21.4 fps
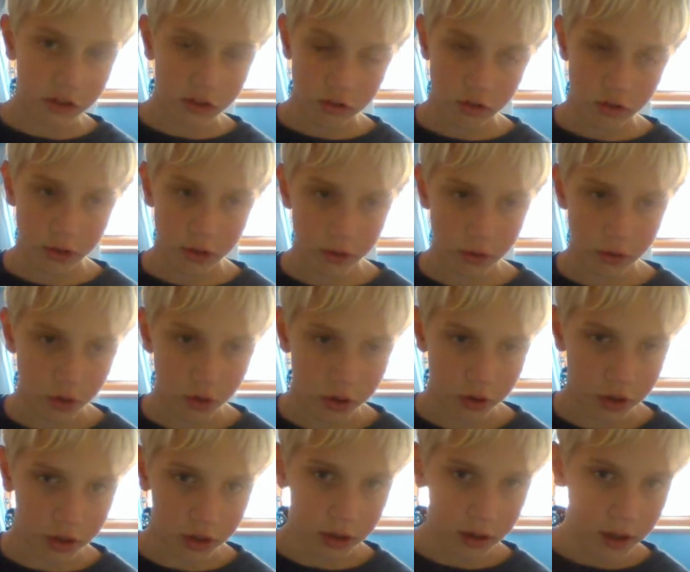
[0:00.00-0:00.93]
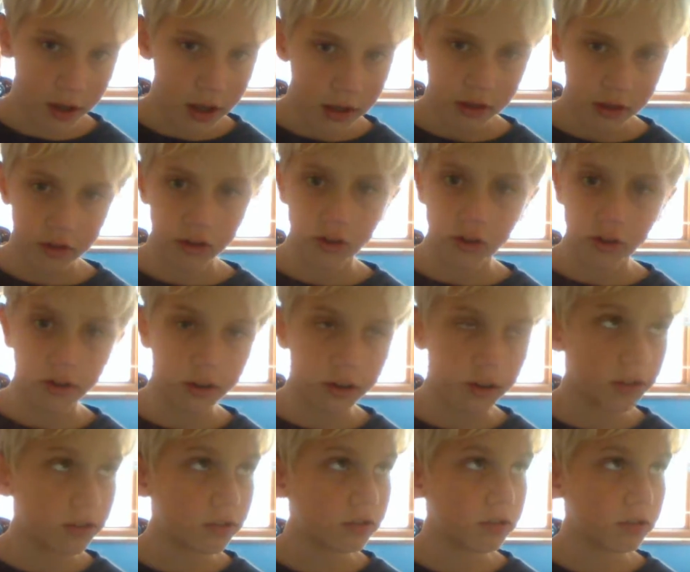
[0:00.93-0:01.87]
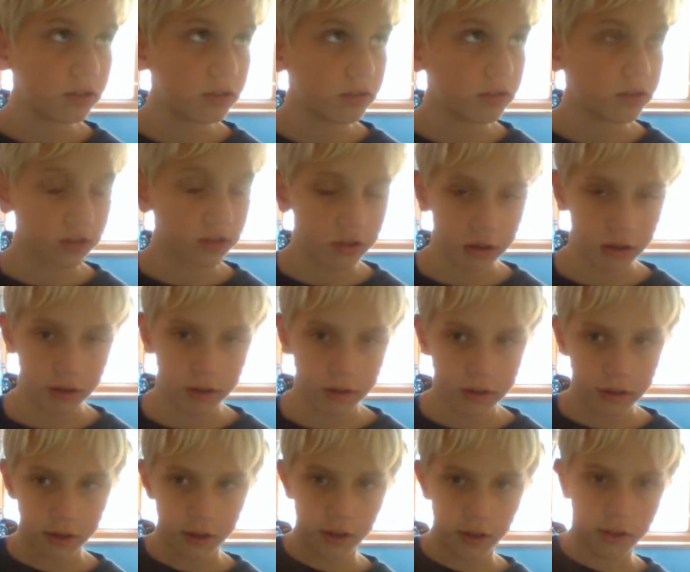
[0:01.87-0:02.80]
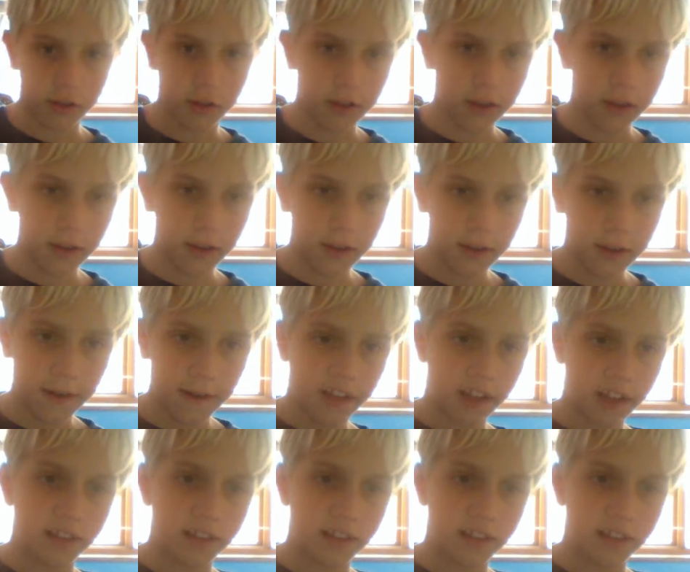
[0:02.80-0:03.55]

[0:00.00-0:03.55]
recorder to to to to use it. And then